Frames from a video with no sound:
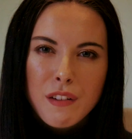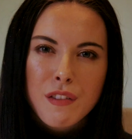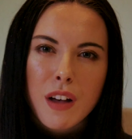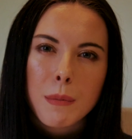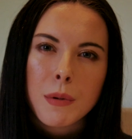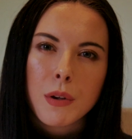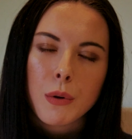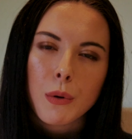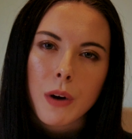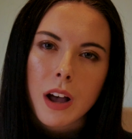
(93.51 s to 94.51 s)

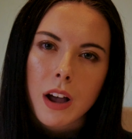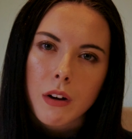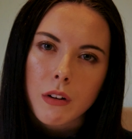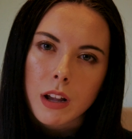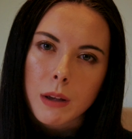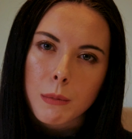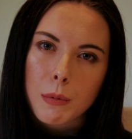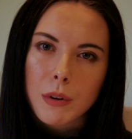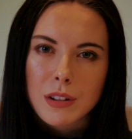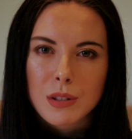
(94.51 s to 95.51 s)
February
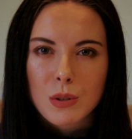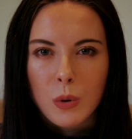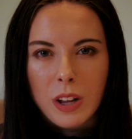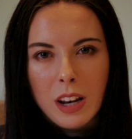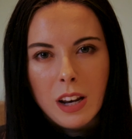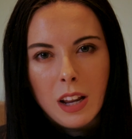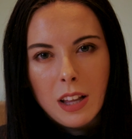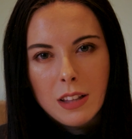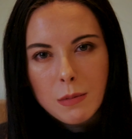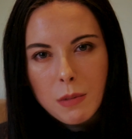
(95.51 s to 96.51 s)
brisk wind
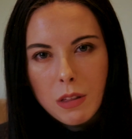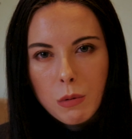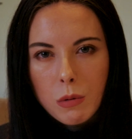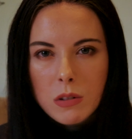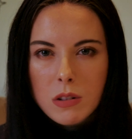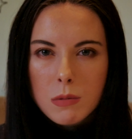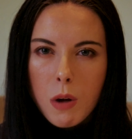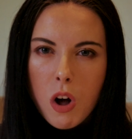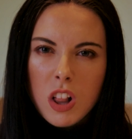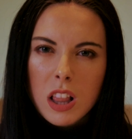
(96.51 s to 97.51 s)
hits me through a
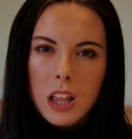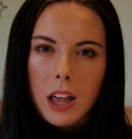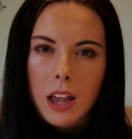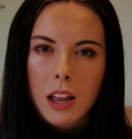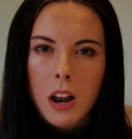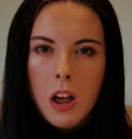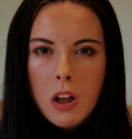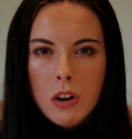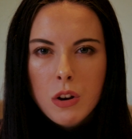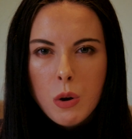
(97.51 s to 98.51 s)
small
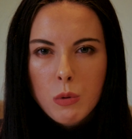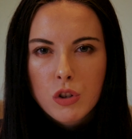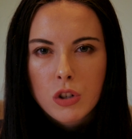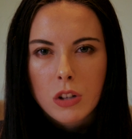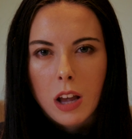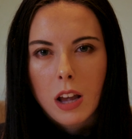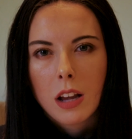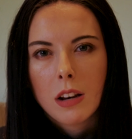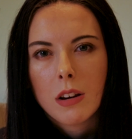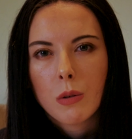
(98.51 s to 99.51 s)
lane, no shade
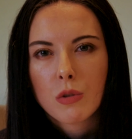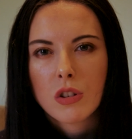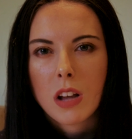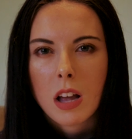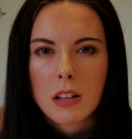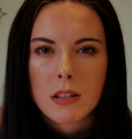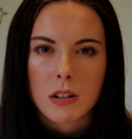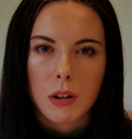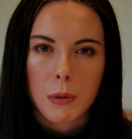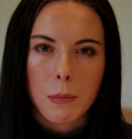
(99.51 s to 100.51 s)
no
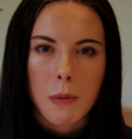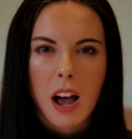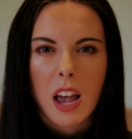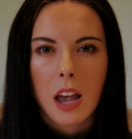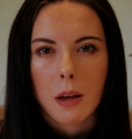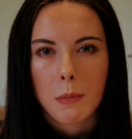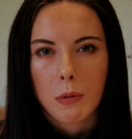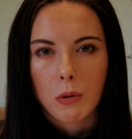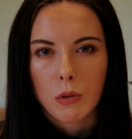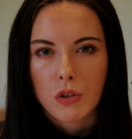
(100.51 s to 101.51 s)
shelter. My
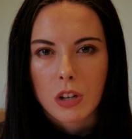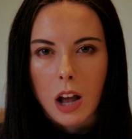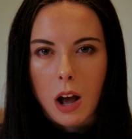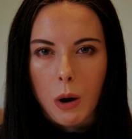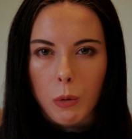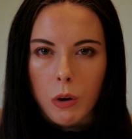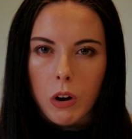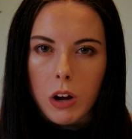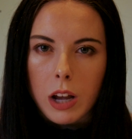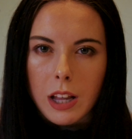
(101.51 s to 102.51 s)
April
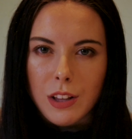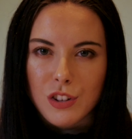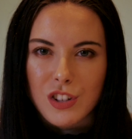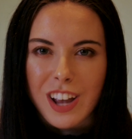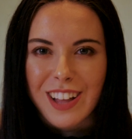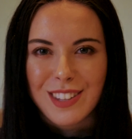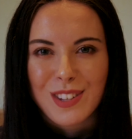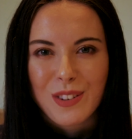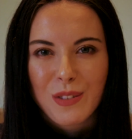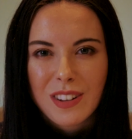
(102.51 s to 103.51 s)
shower
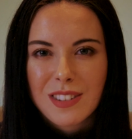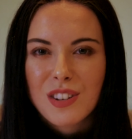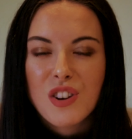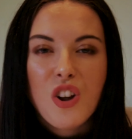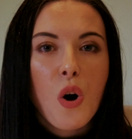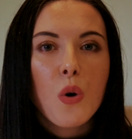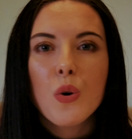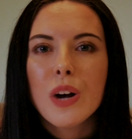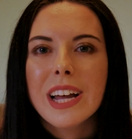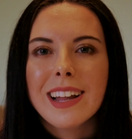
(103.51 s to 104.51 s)
chance, You want to
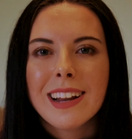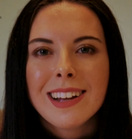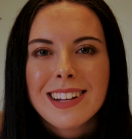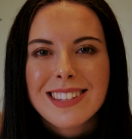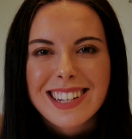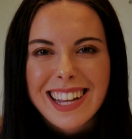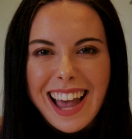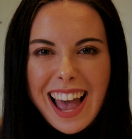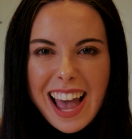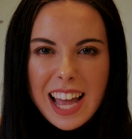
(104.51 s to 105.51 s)
know it to
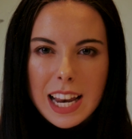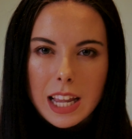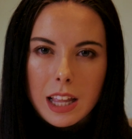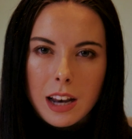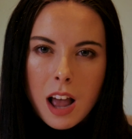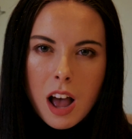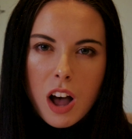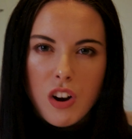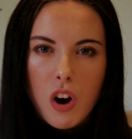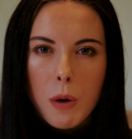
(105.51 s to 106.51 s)
get it,
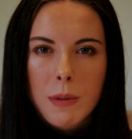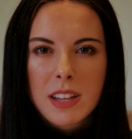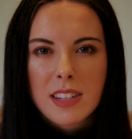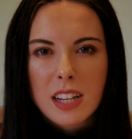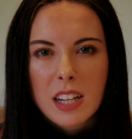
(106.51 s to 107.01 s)
and all my